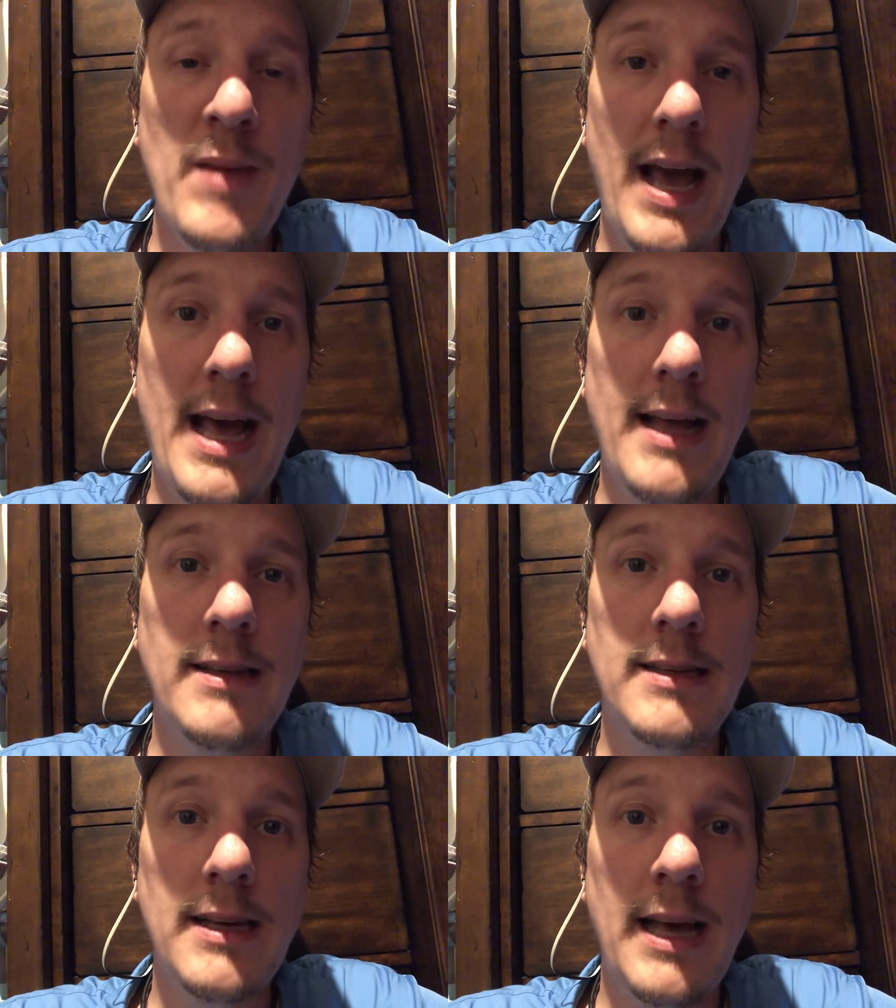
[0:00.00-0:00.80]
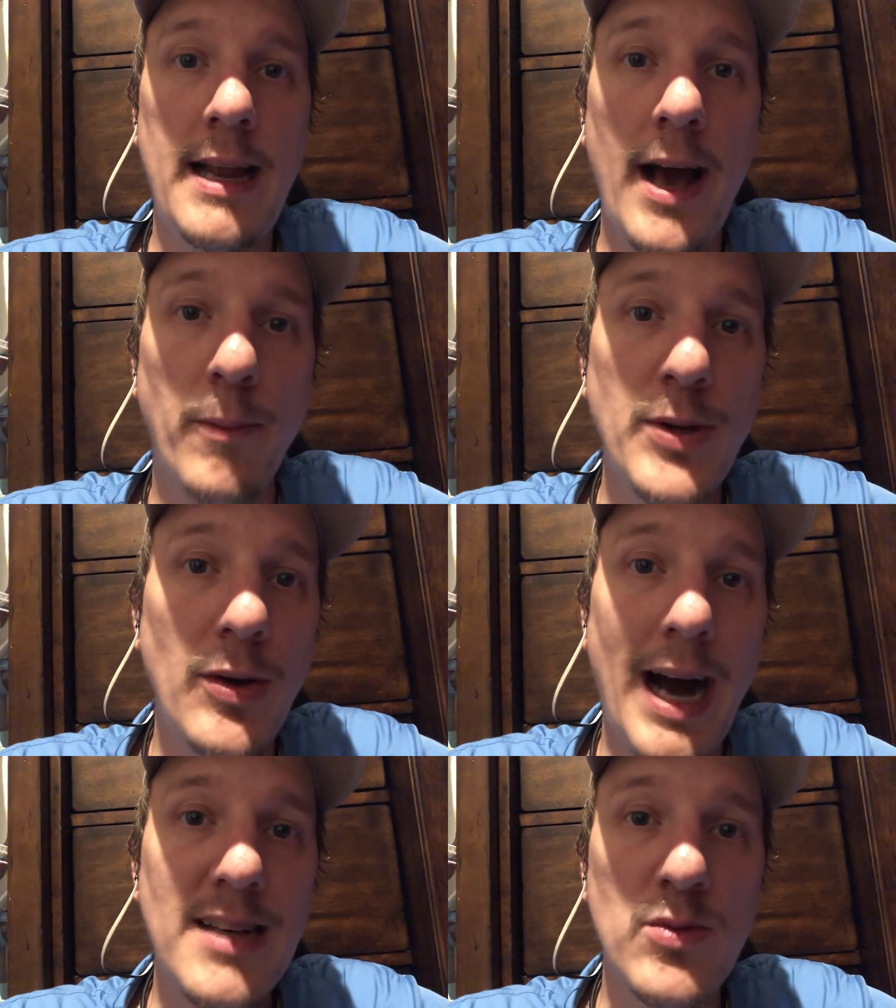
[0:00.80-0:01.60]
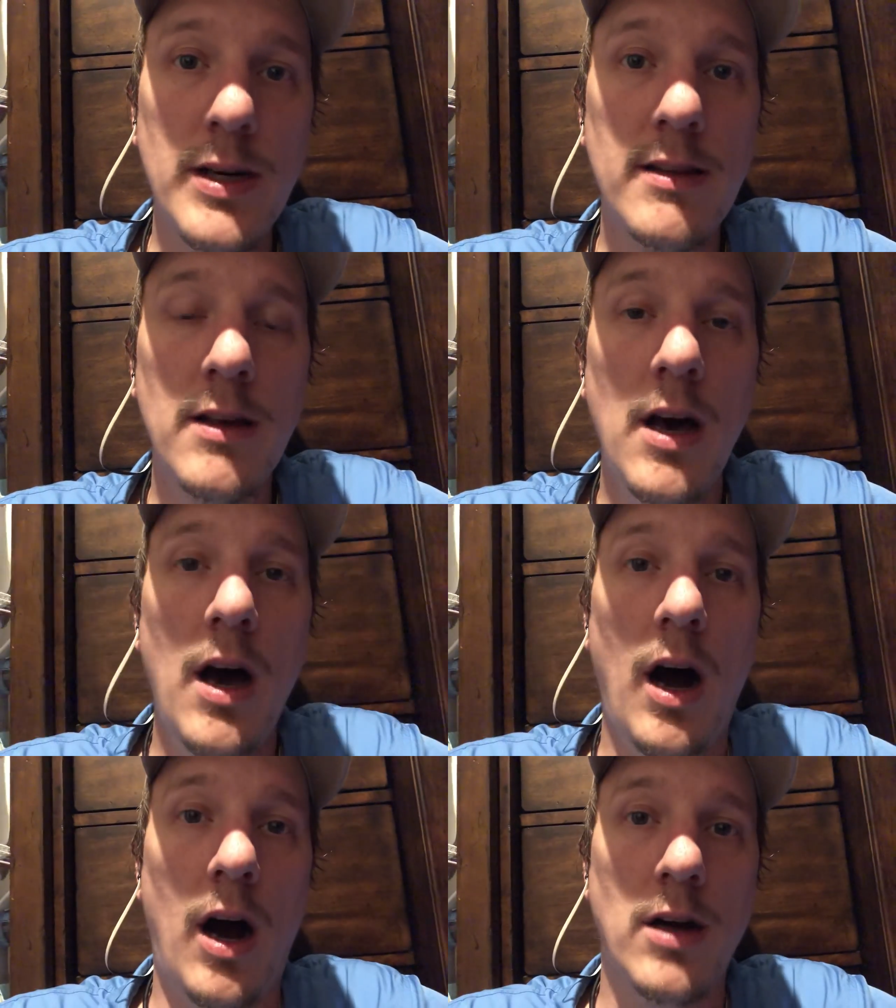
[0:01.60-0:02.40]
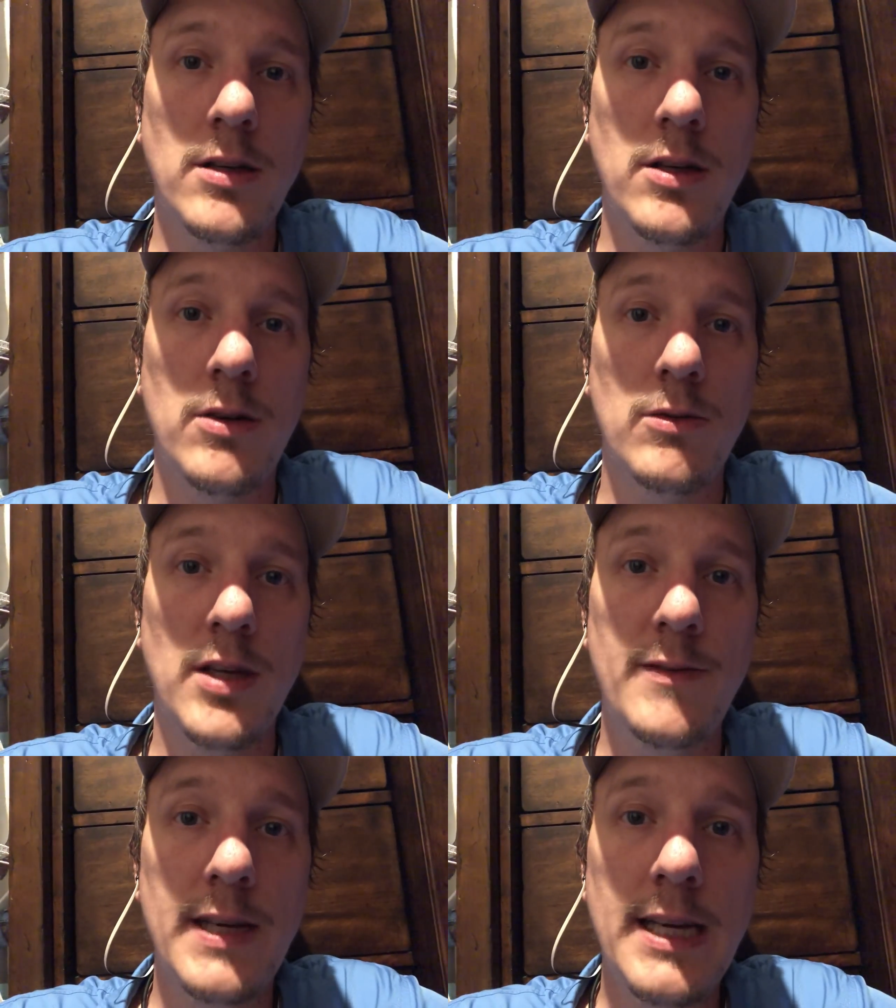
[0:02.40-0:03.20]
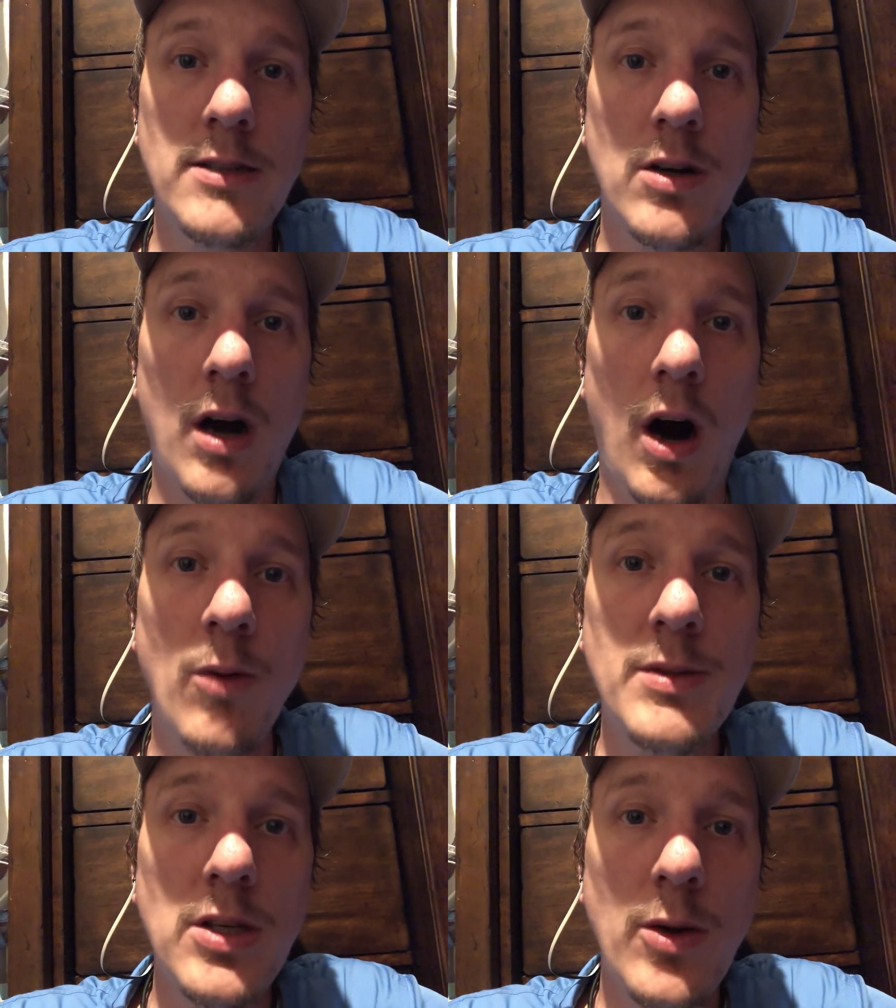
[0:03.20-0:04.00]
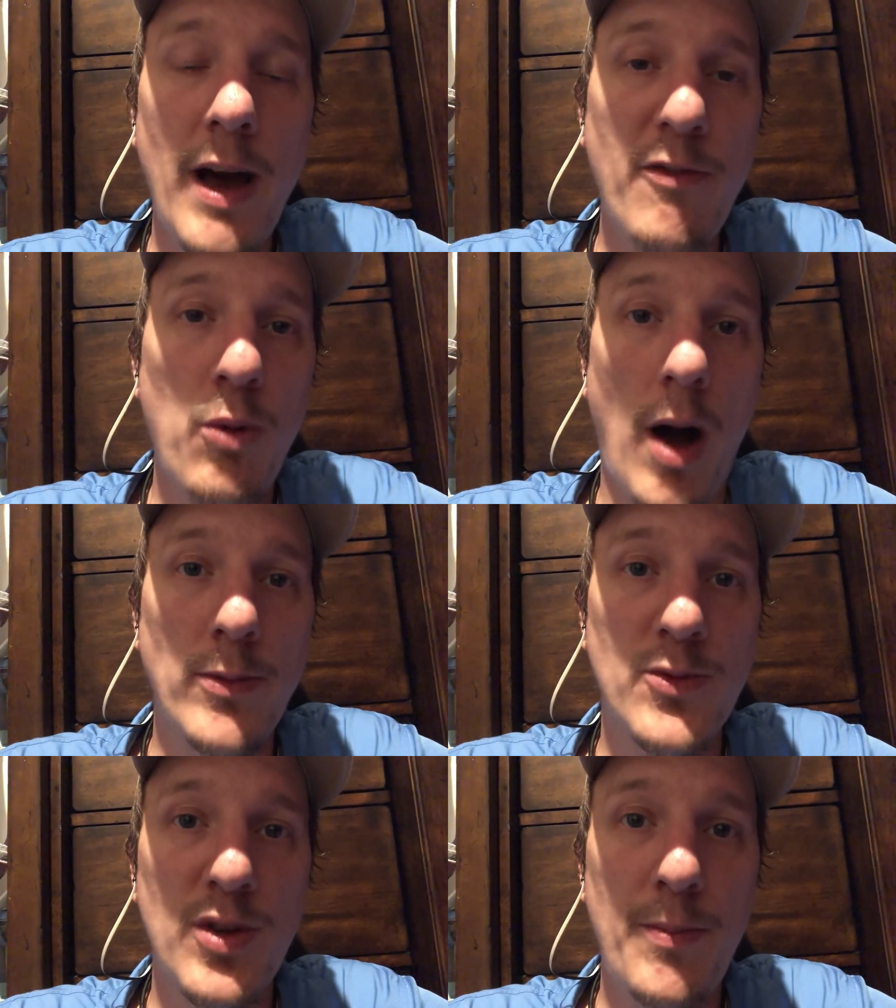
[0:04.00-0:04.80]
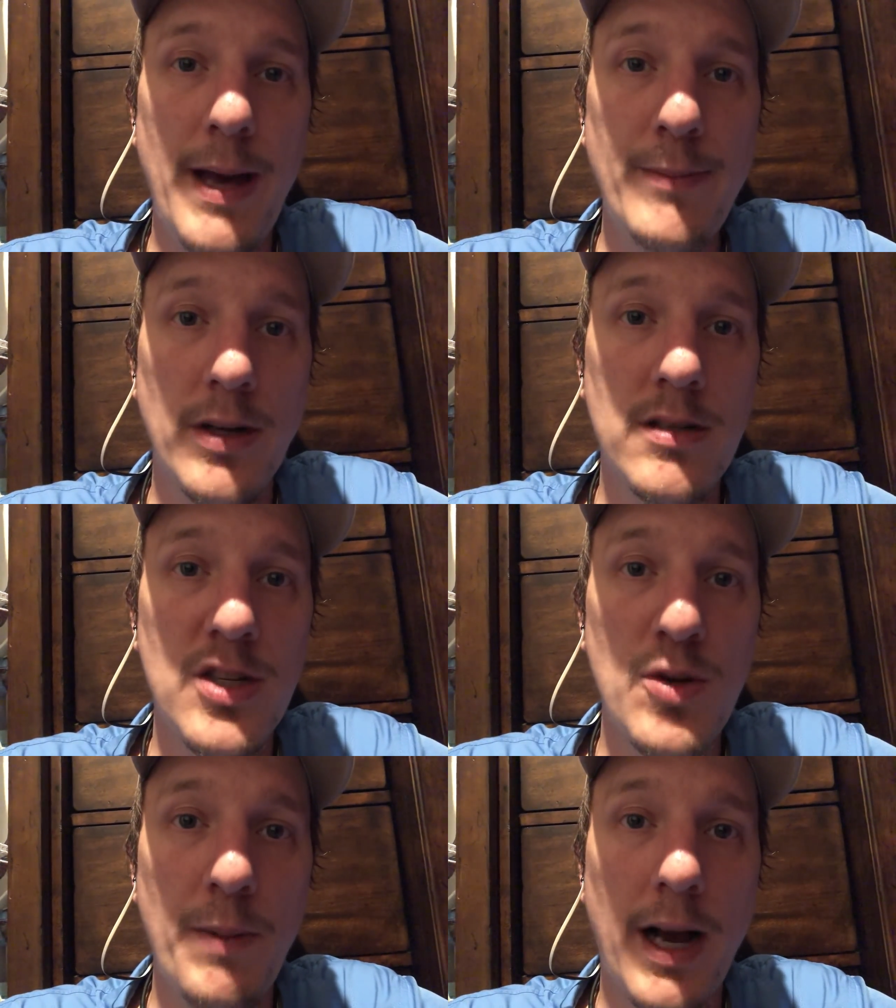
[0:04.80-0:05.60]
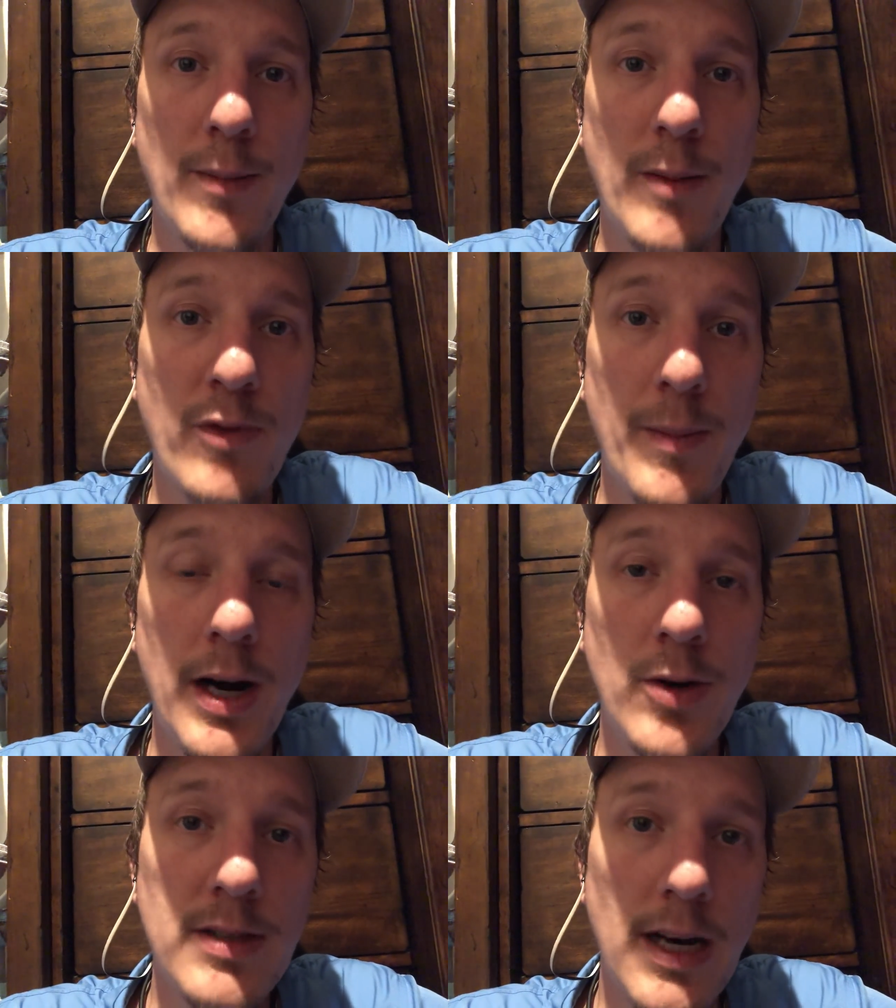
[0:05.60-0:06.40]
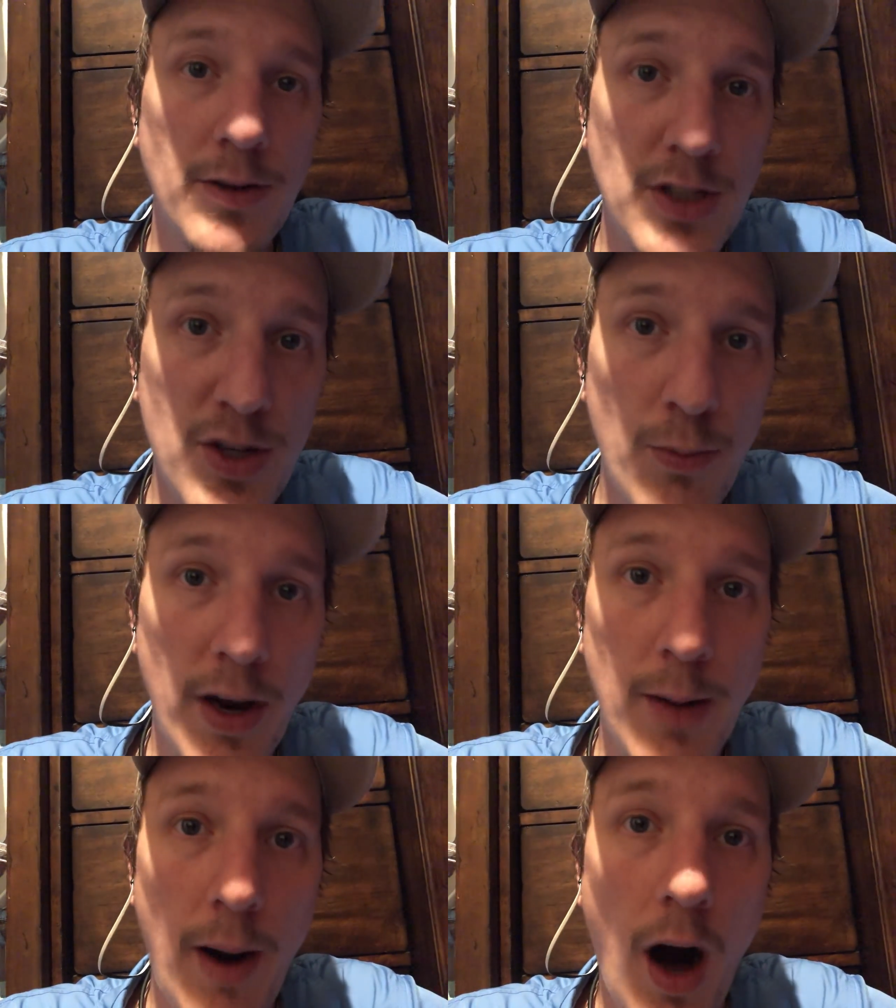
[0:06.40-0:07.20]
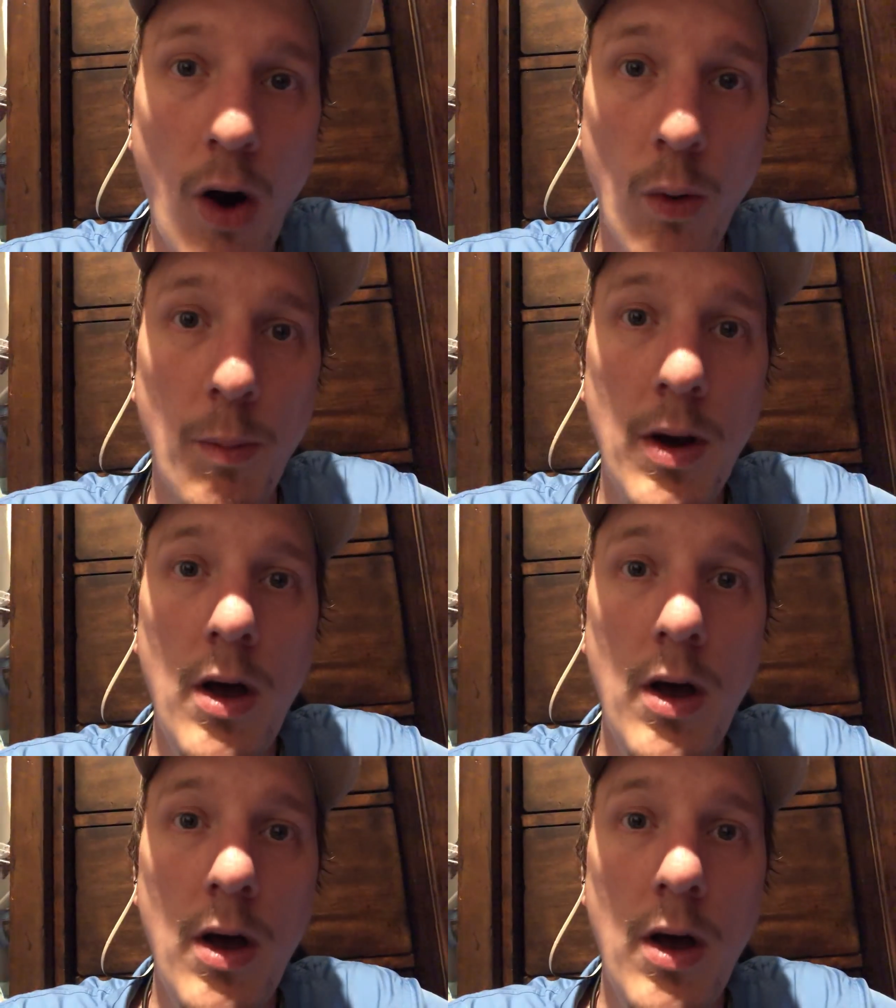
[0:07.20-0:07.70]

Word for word: and and help you guys with. Are you living in your home? Do you have problems with bed bugs? Did you pick them up from a hotel? Did you bring them home?